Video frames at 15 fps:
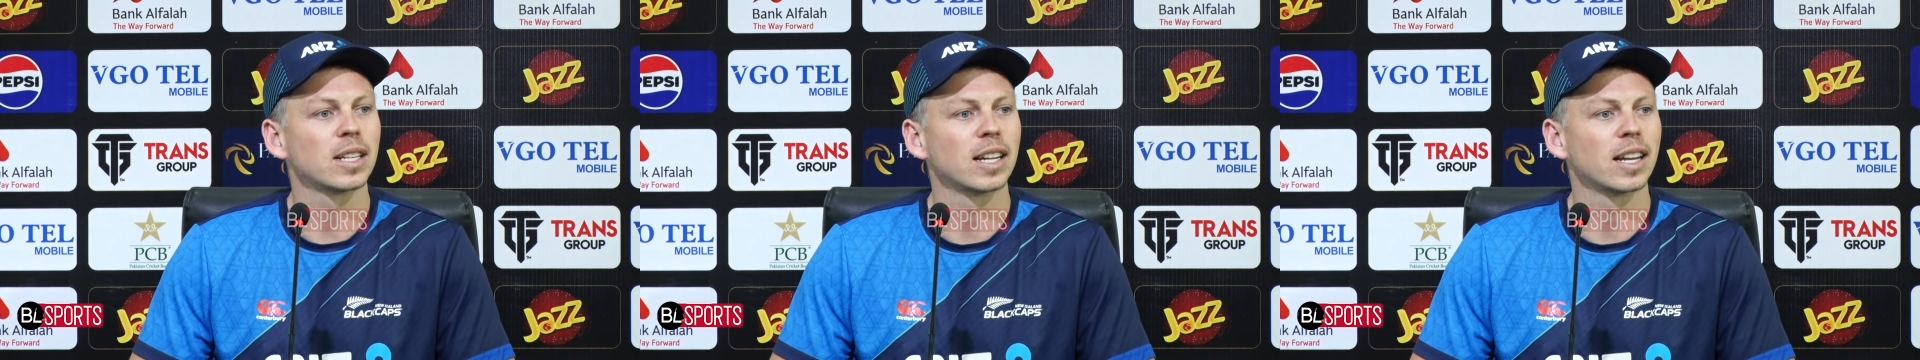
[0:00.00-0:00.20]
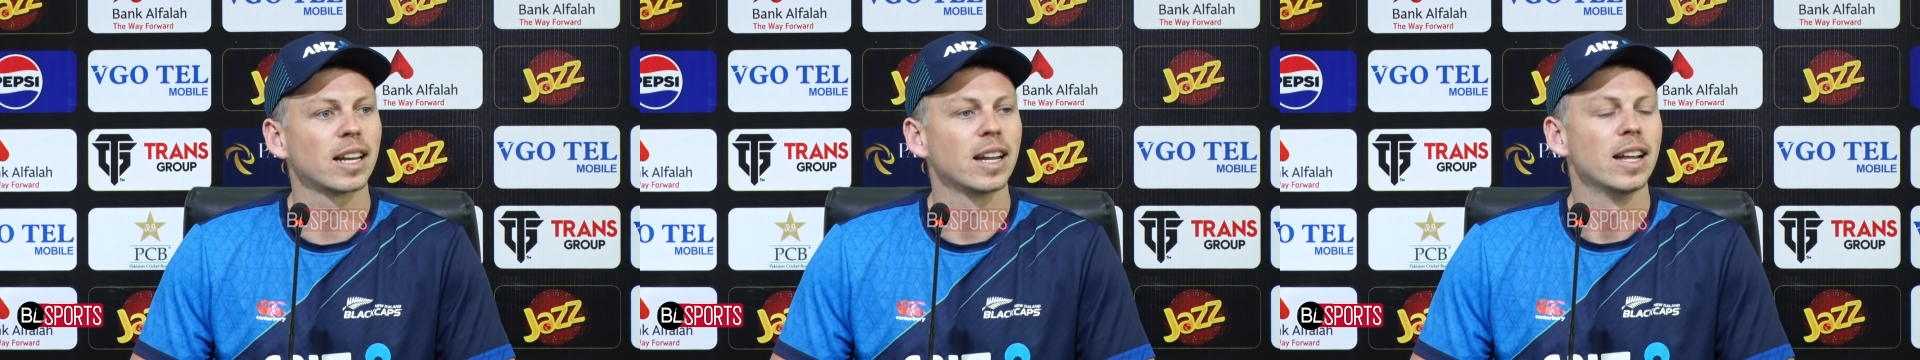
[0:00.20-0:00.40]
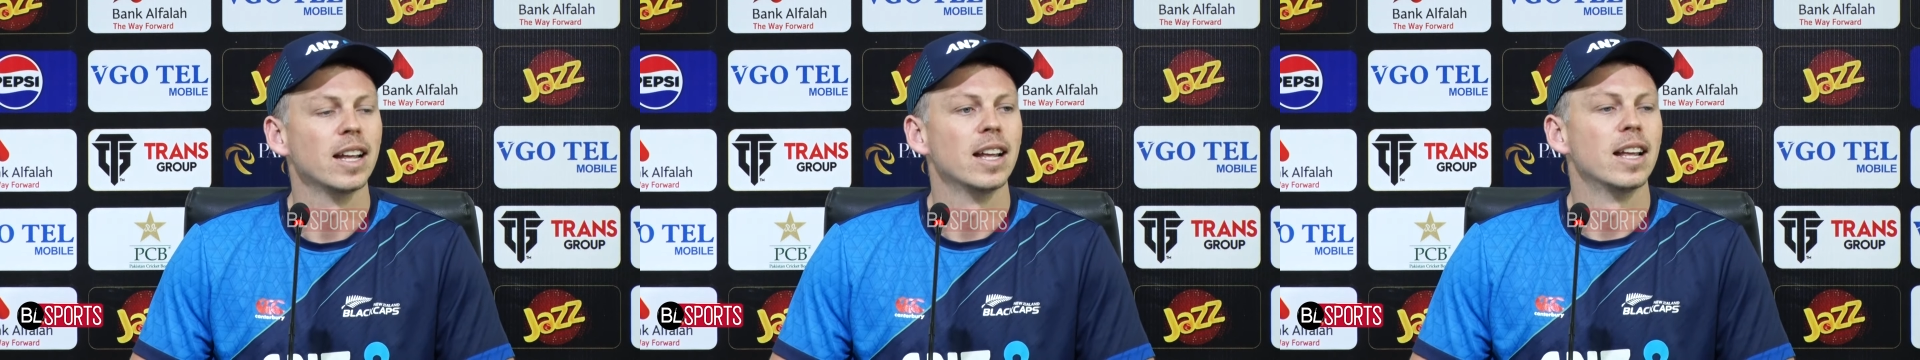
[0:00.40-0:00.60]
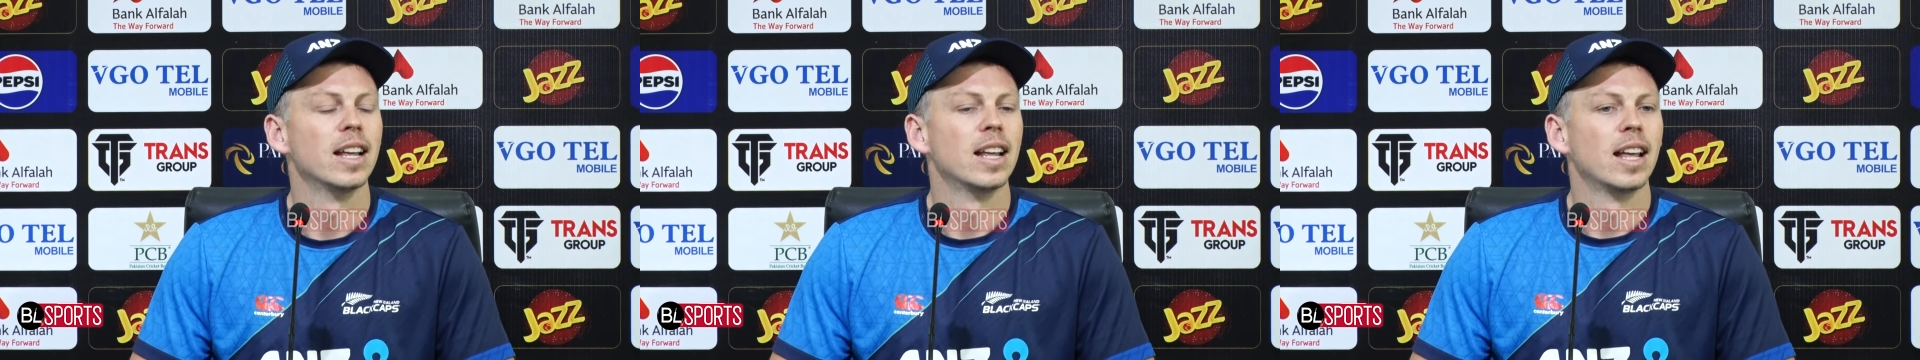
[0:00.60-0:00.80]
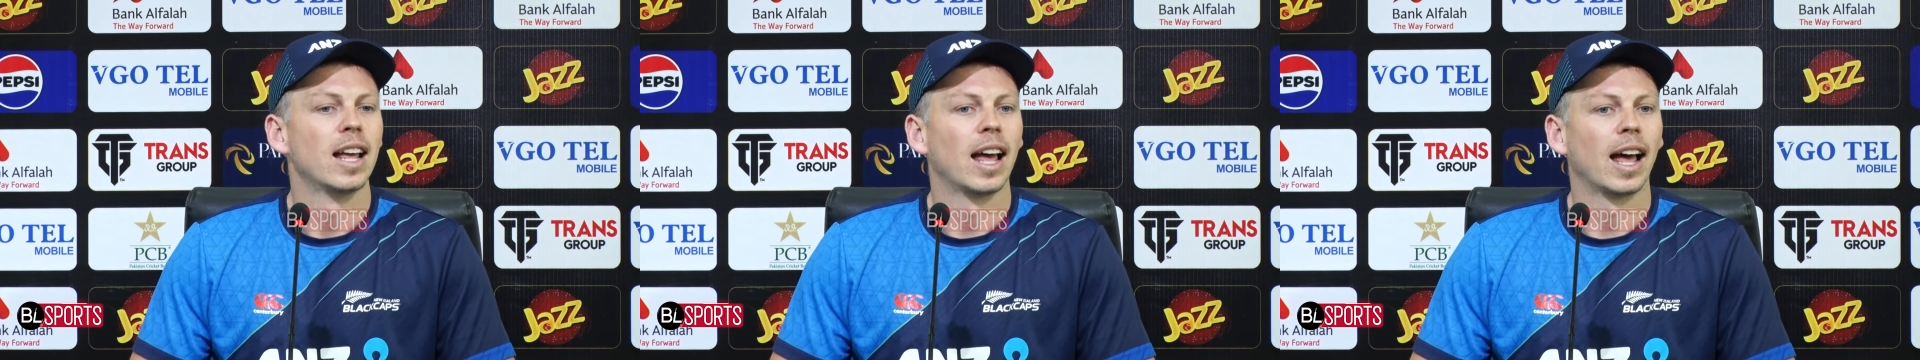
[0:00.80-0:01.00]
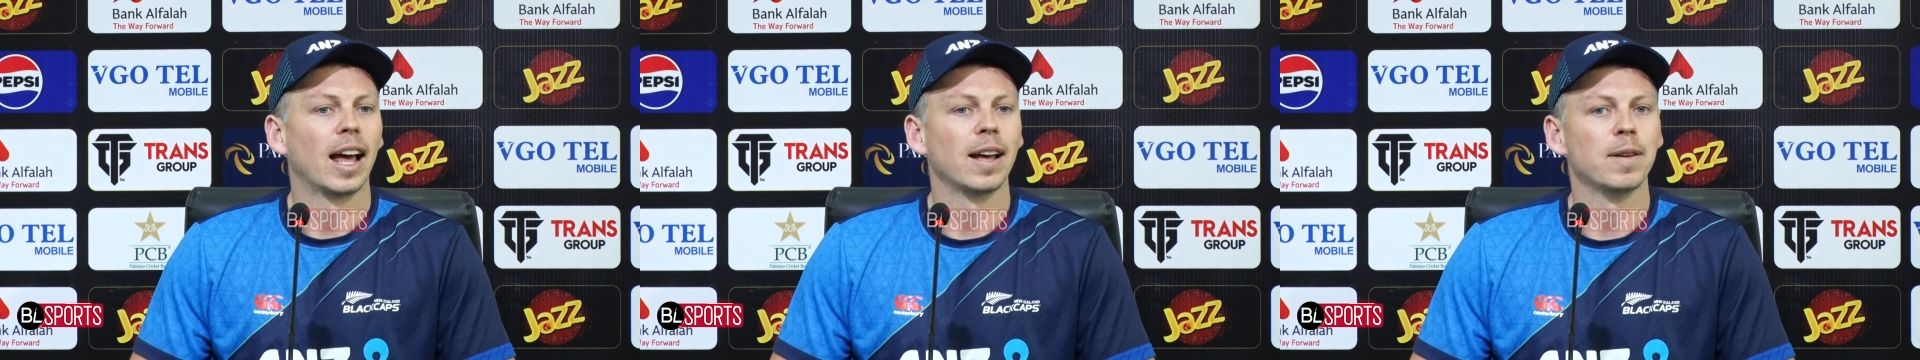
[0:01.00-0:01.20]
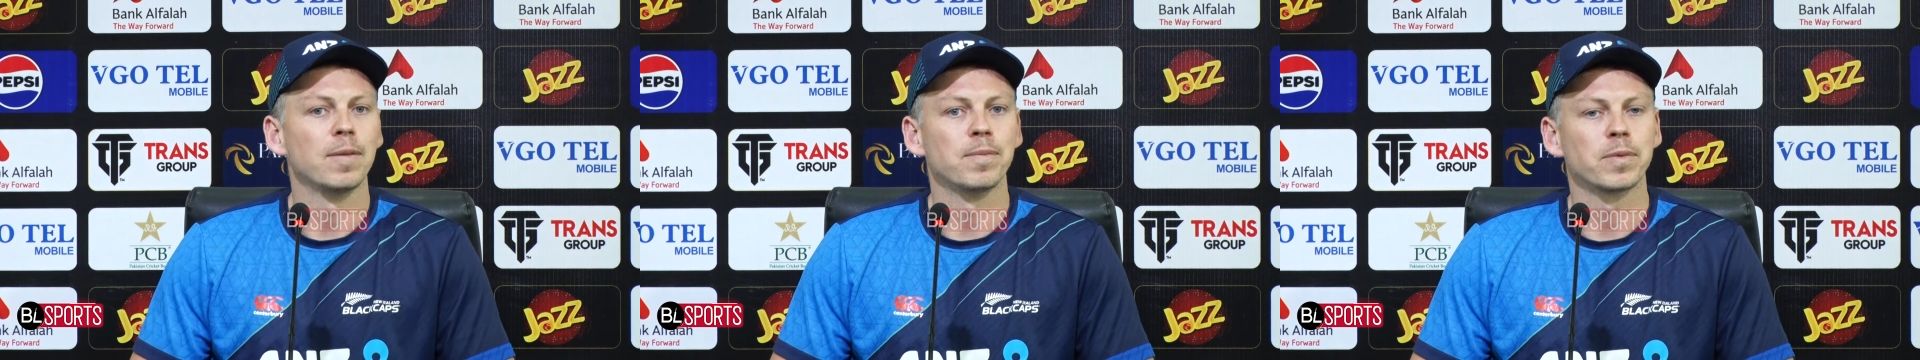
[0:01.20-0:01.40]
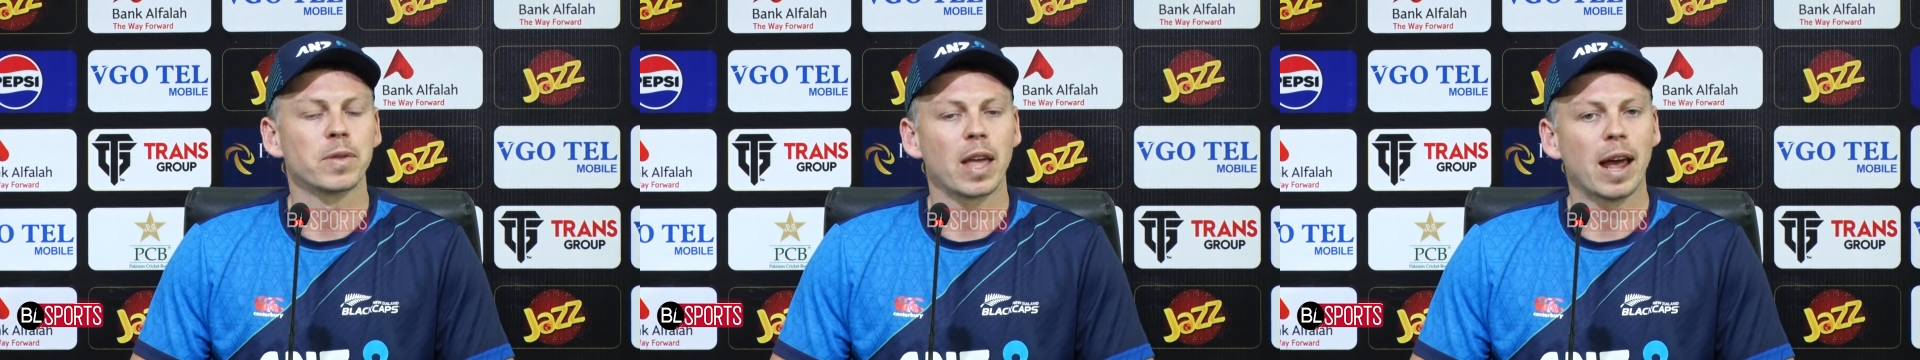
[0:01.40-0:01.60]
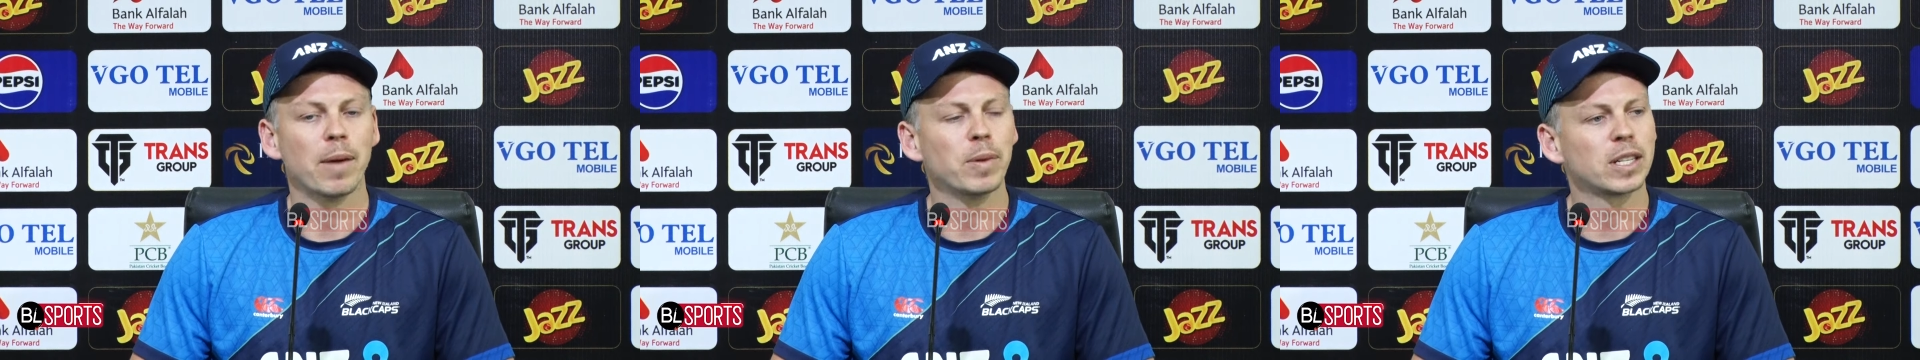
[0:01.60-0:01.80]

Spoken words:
and